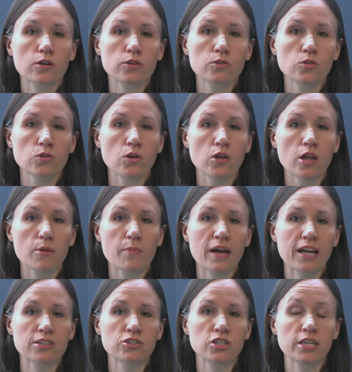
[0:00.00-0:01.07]
Google,
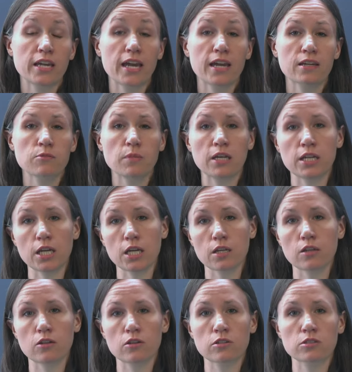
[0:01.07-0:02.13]
Apache, and many
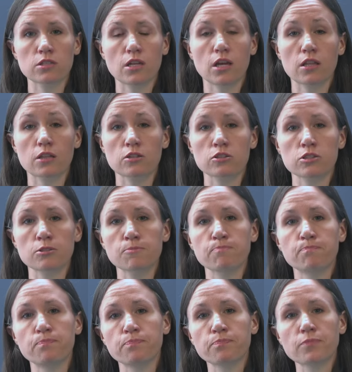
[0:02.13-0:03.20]
others. others.
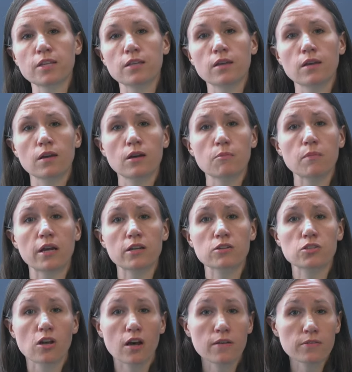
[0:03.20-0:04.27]

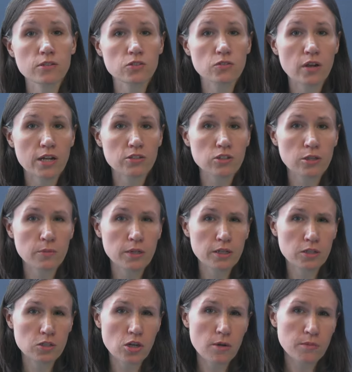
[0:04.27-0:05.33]
Microsoft has gradually been
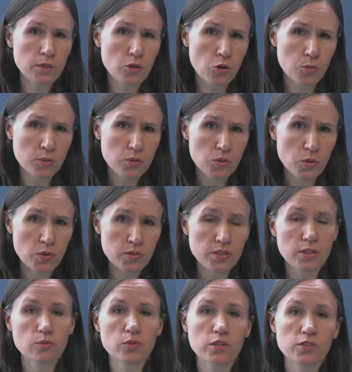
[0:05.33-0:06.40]
adopting open source
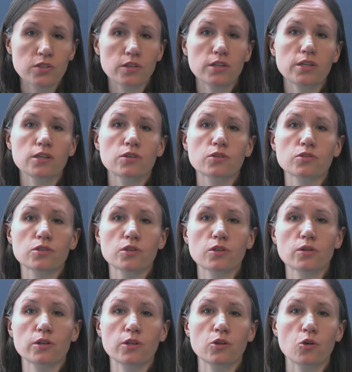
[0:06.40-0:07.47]
in recent years,
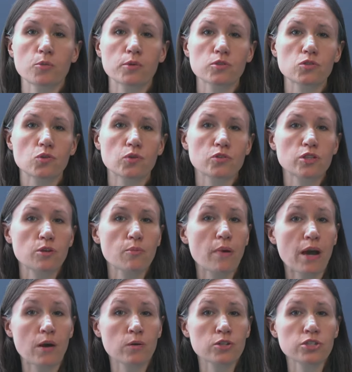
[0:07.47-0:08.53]
including open sourcing
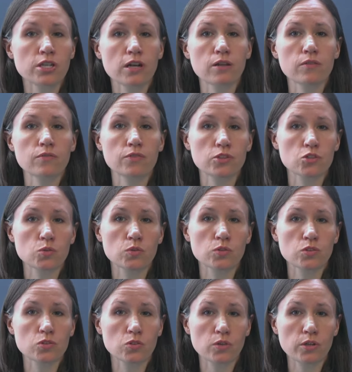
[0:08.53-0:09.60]
PowerShell, Visual
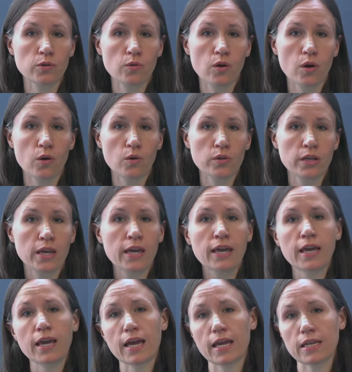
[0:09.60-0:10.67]
Studio Code,
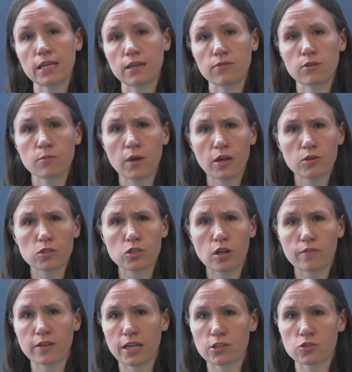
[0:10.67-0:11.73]
and even
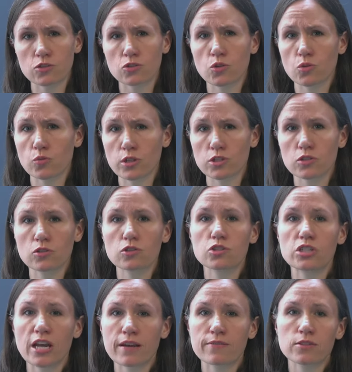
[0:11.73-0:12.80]
Microsoft Edge's original
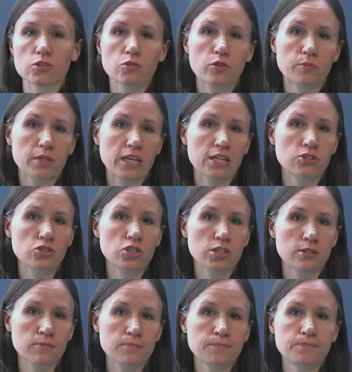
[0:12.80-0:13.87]
JavaScript engine.